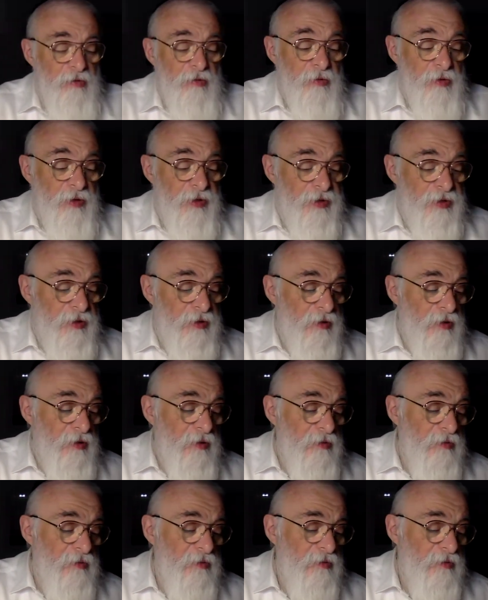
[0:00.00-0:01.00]
Where is it
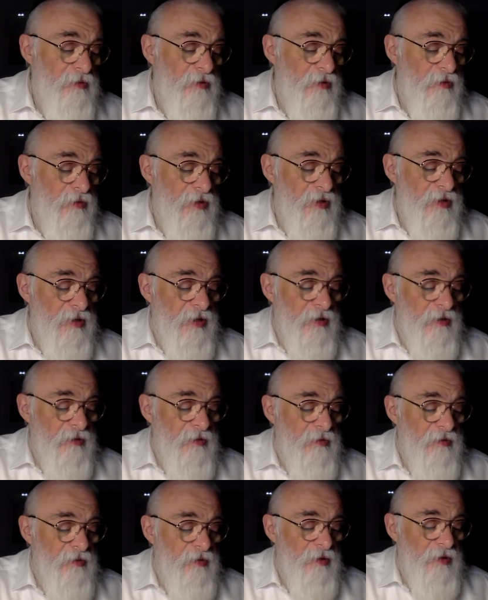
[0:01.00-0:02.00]
known?
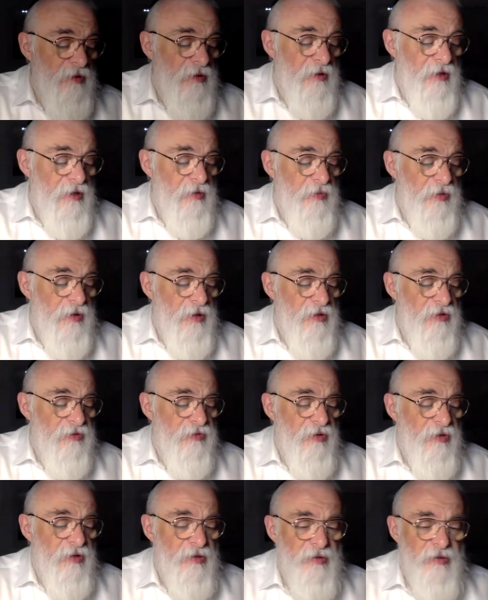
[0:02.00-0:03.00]
Mamazem. Next page,
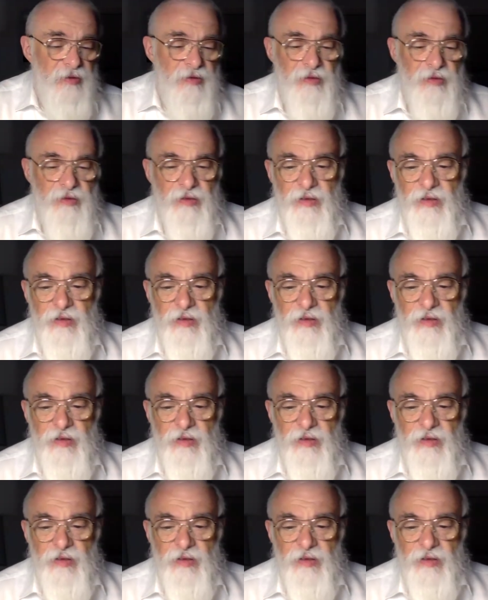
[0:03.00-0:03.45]
friends.